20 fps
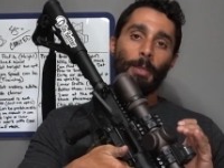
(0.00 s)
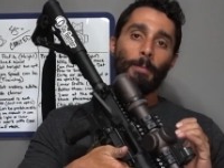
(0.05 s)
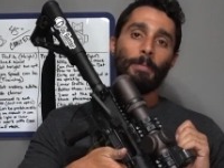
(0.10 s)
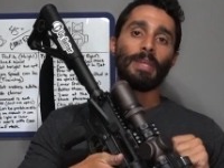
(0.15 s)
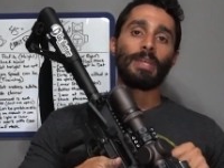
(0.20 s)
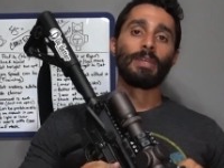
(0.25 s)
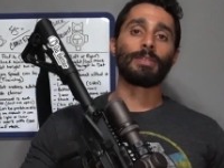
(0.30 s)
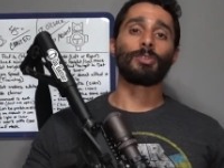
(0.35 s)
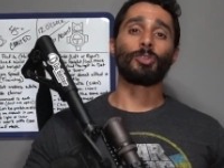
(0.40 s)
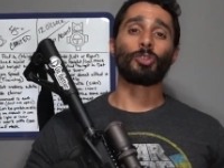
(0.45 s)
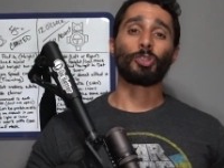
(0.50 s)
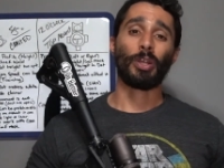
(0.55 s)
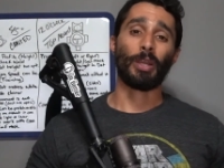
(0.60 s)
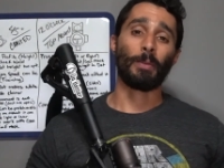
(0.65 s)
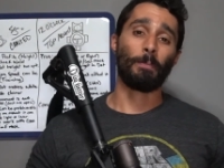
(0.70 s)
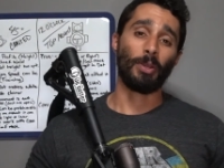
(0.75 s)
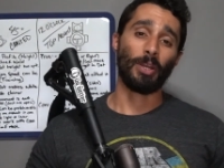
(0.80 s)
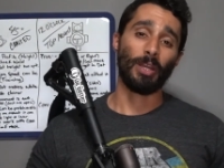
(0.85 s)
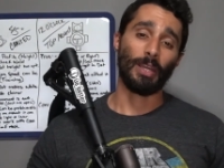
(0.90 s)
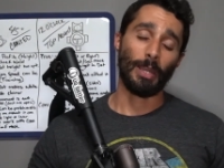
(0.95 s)
because they're
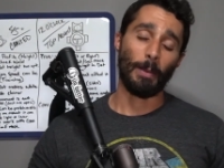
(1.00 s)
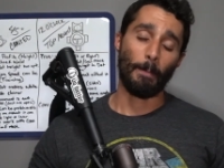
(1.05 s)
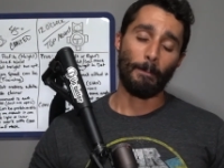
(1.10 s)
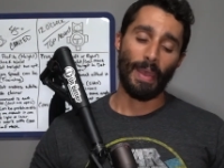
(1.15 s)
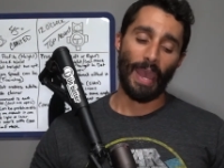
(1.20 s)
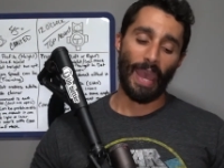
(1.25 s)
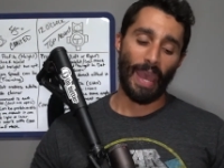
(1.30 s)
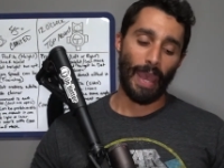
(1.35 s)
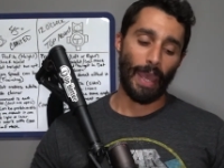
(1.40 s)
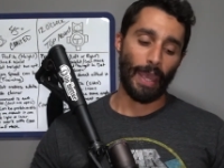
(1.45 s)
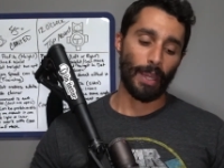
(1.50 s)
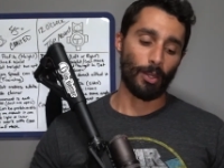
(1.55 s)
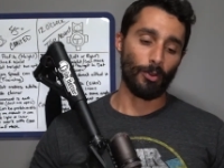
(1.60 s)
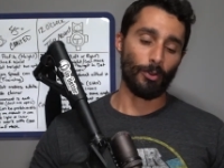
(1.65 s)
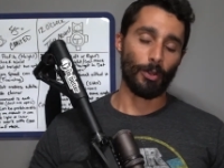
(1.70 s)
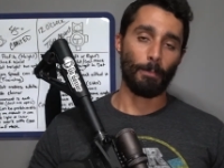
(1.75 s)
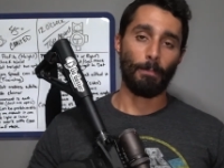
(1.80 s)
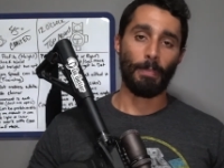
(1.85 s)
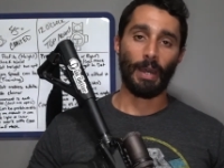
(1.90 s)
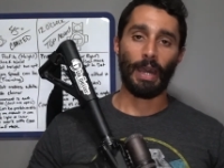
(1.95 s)
trying to put it in a bag
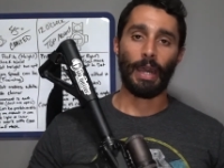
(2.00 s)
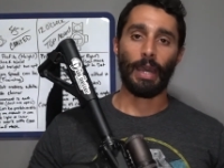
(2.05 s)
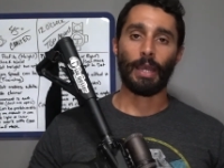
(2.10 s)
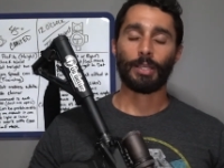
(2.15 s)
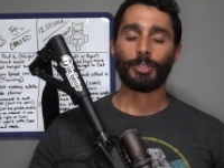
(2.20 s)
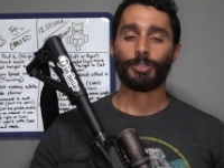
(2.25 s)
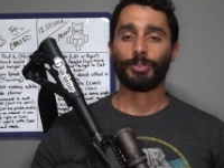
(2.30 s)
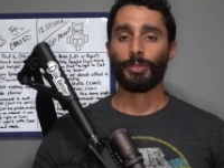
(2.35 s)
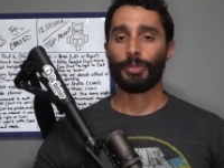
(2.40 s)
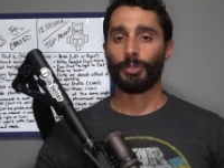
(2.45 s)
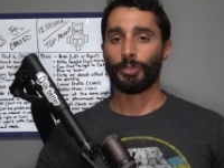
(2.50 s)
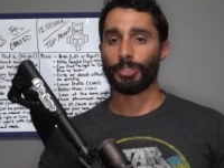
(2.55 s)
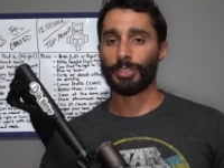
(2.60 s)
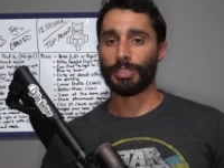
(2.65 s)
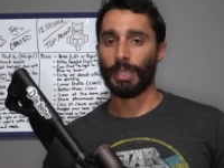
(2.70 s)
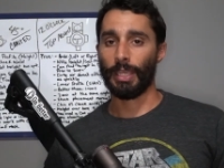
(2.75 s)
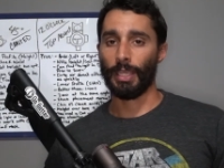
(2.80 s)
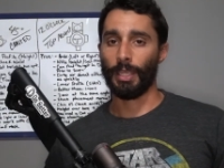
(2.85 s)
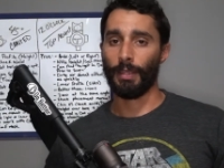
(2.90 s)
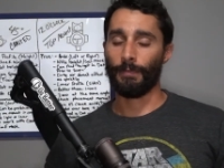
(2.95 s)
or a box, or they're
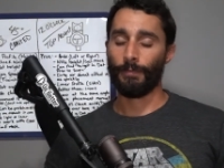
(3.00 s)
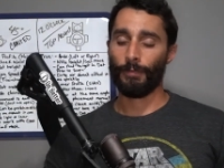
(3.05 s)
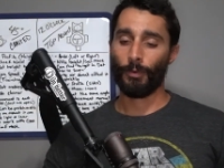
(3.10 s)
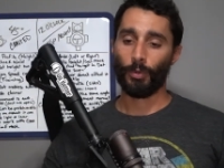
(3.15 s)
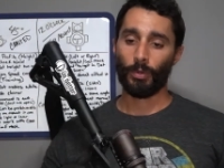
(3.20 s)
safe,